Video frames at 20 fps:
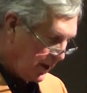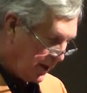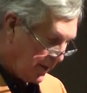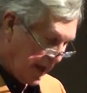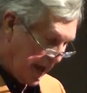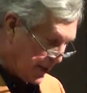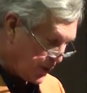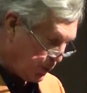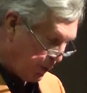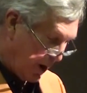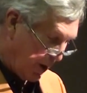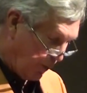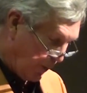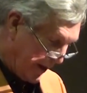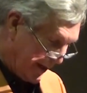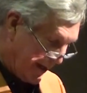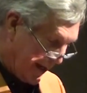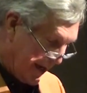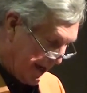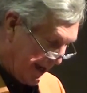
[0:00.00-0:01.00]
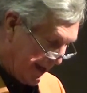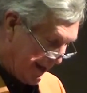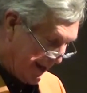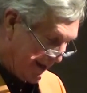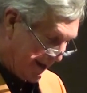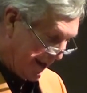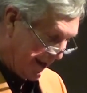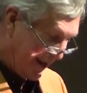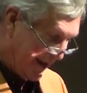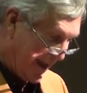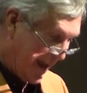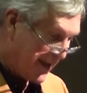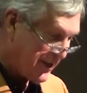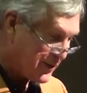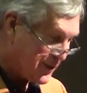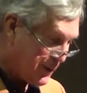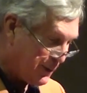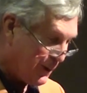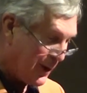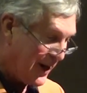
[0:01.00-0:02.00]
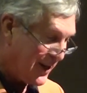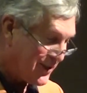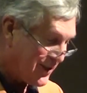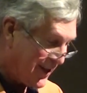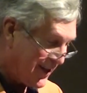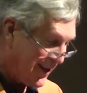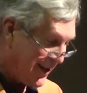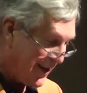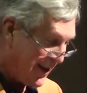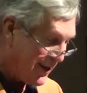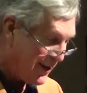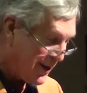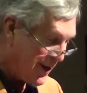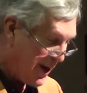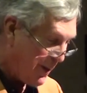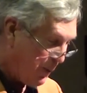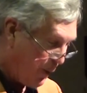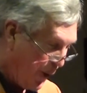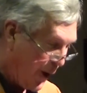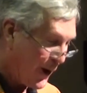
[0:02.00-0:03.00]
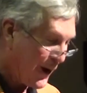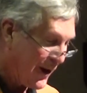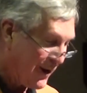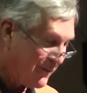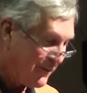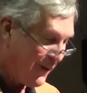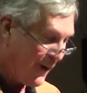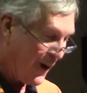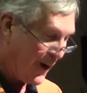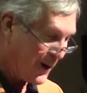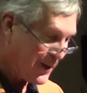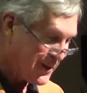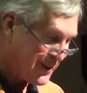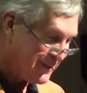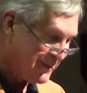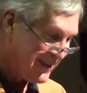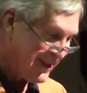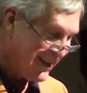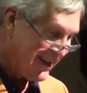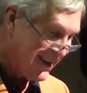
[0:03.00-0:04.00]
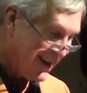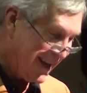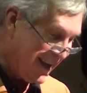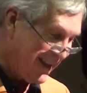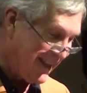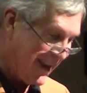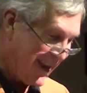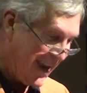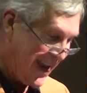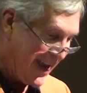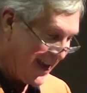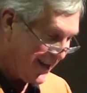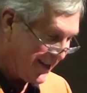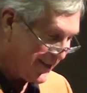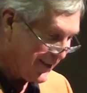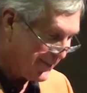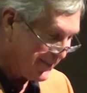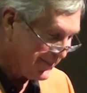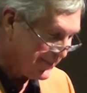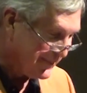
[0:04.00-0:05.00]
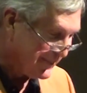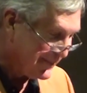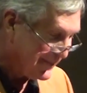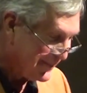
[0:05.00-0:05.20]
And that's what we did, and that's the reason it ended up working for us in the end.